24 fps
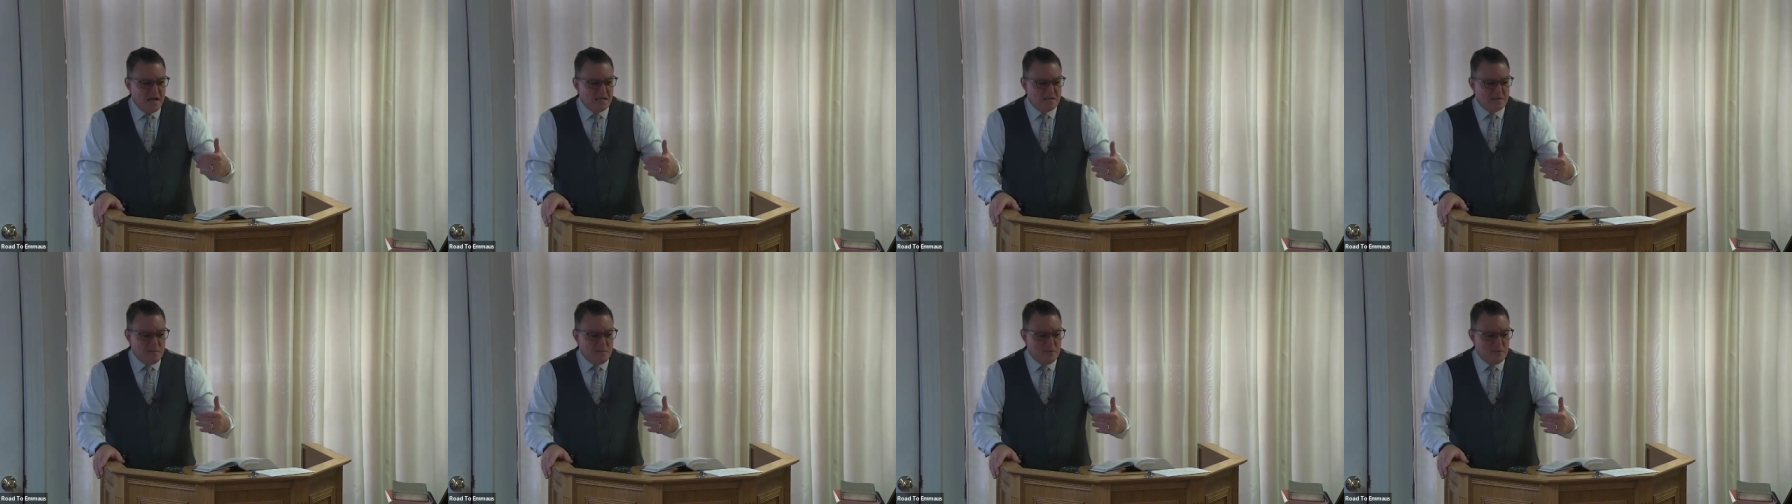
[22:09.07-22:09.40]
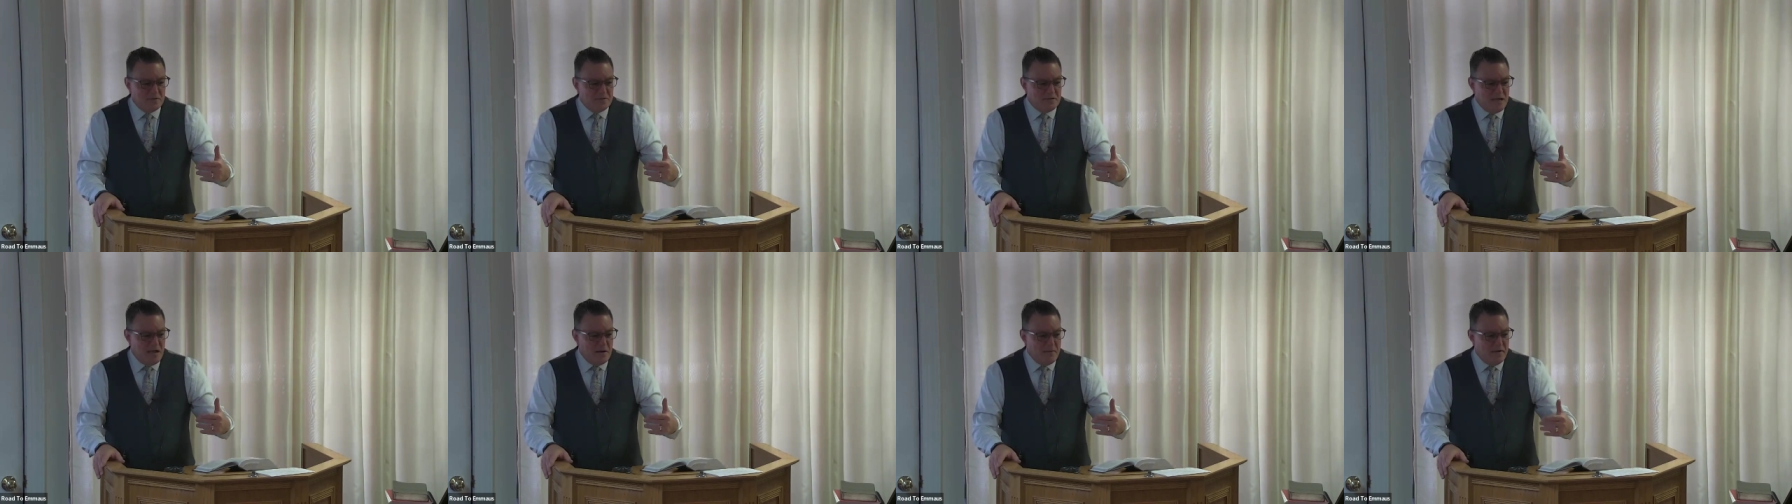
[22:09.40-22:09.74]

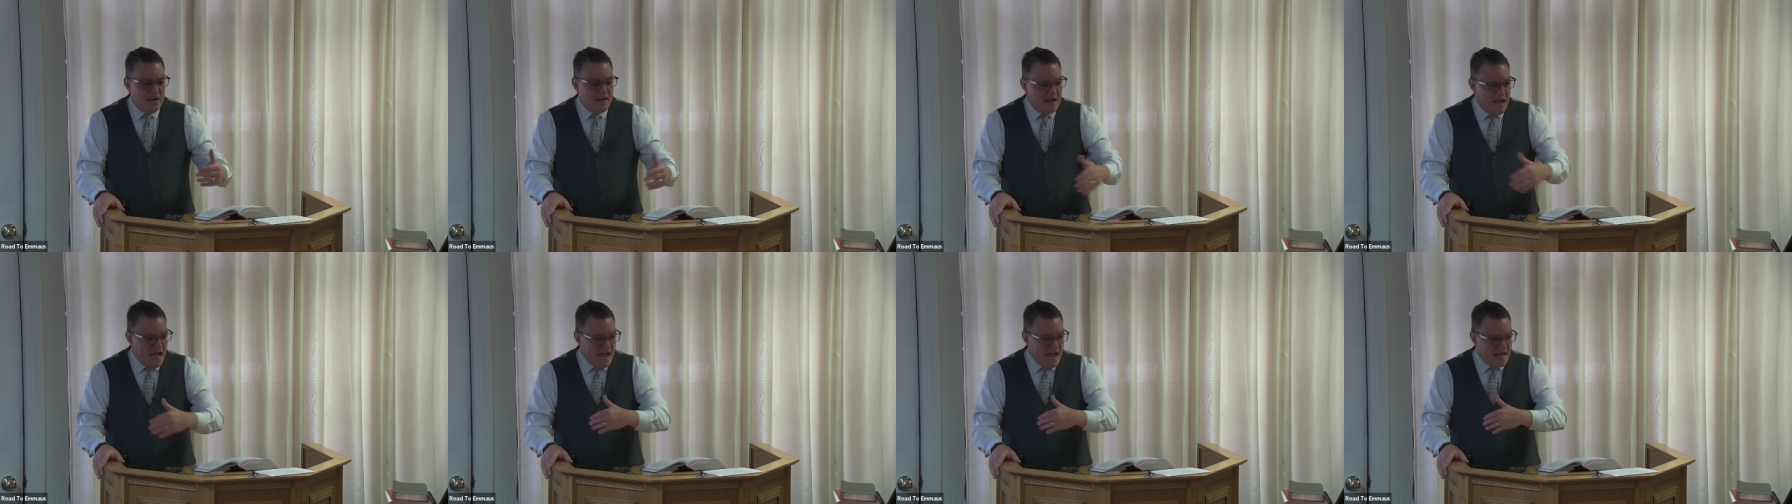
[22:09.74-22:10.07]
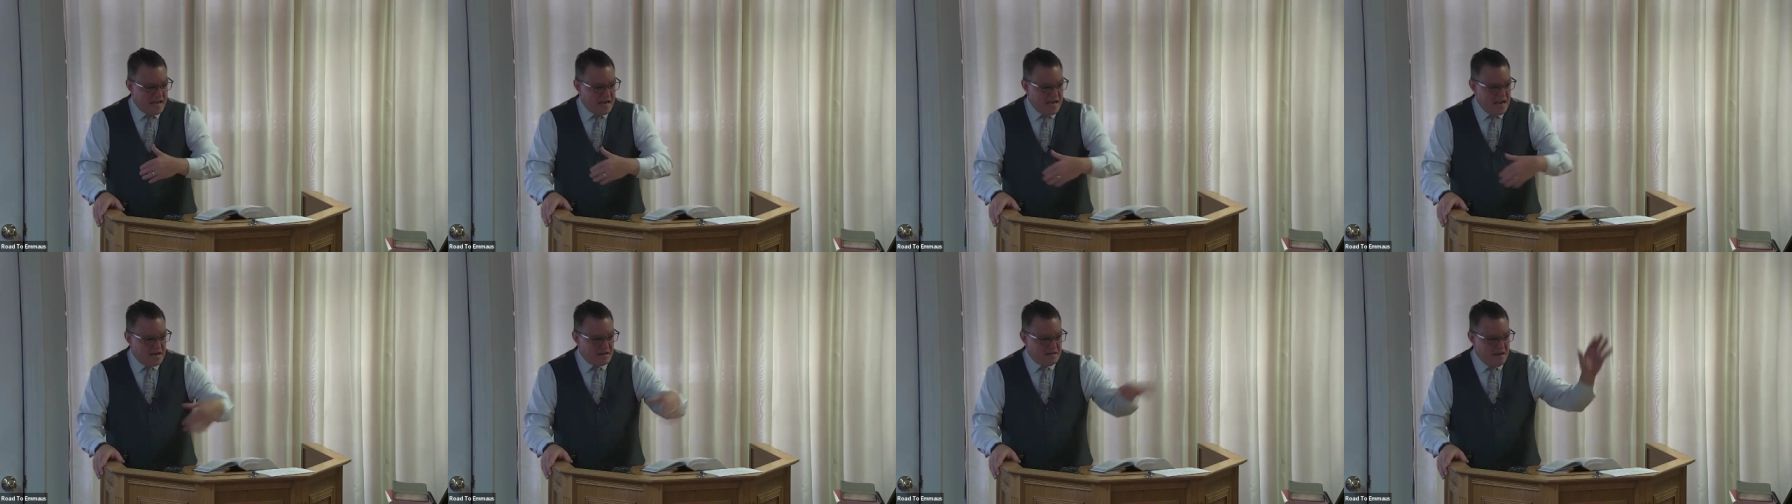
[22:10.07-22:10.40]
husband was that way.
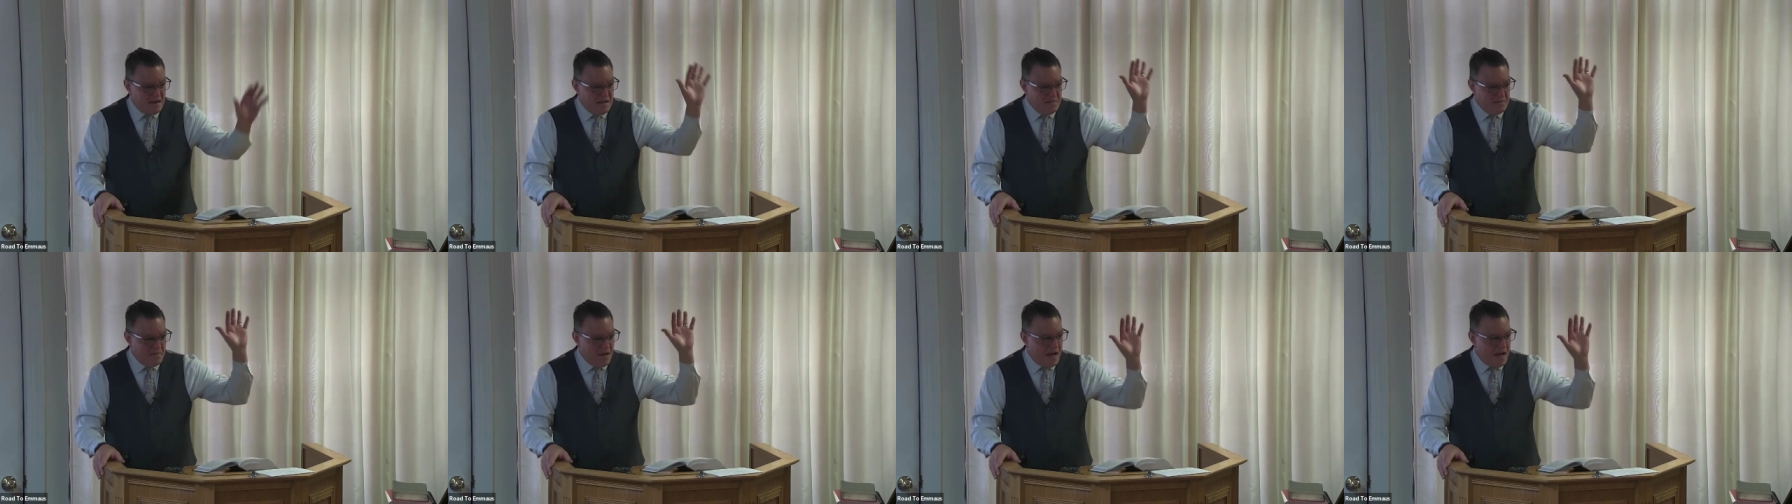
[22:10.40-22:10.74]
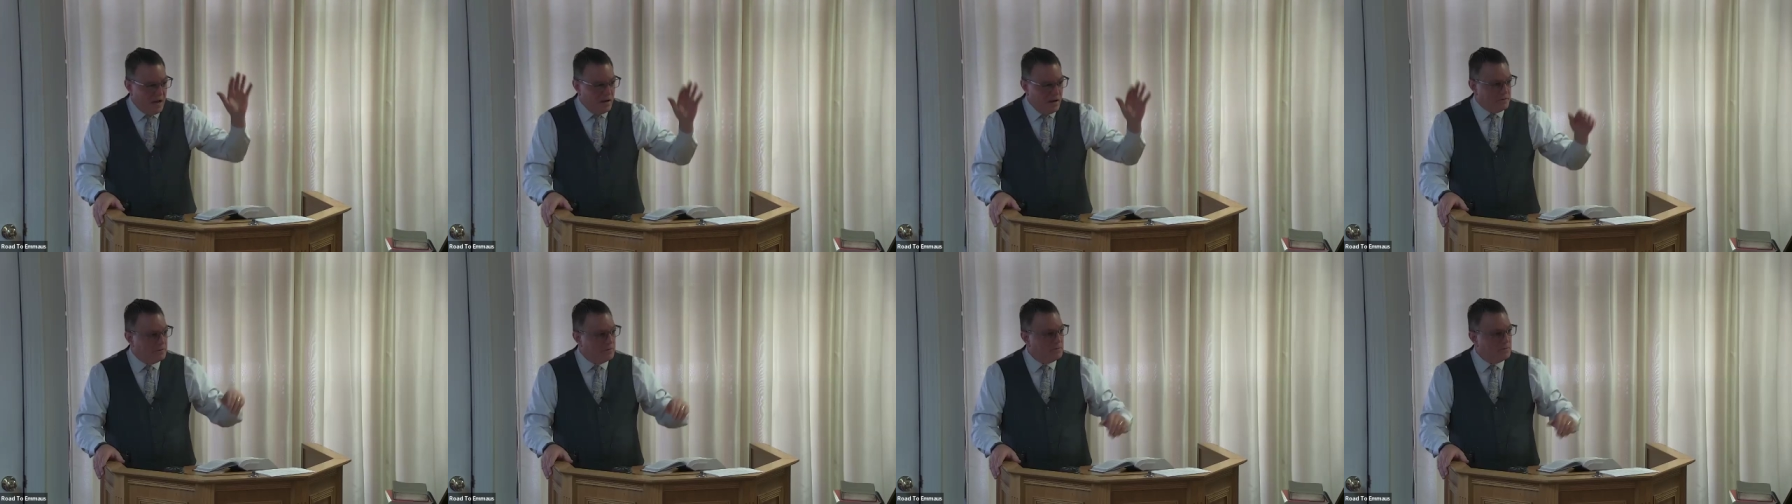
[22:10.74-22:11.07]
I kicked him
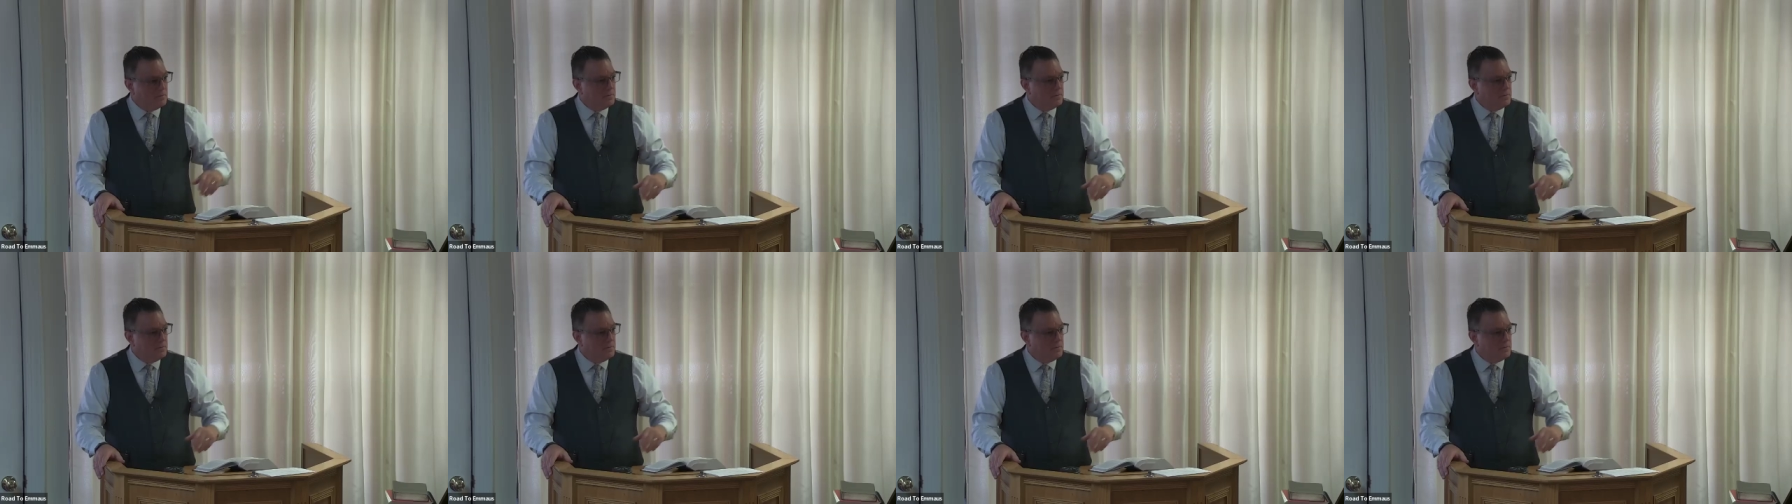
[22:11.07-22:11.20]
out.